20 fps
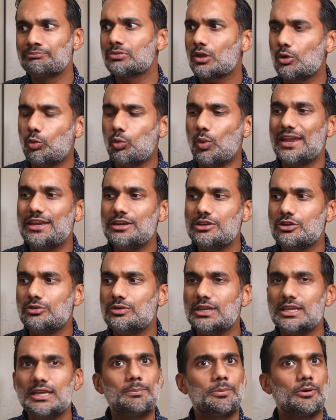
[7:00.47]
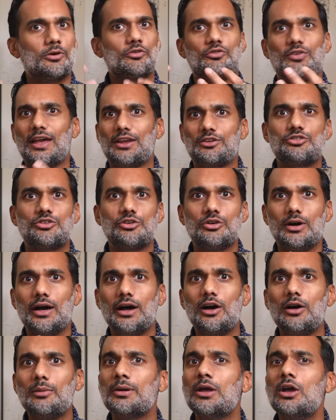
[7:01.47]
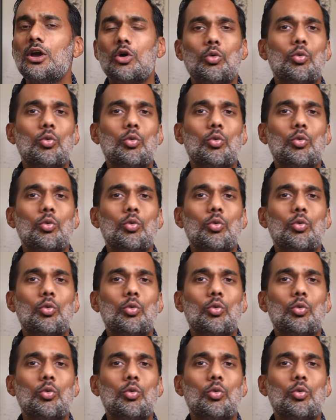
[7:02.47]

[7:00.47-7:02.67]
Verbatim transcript: When do you need professional help?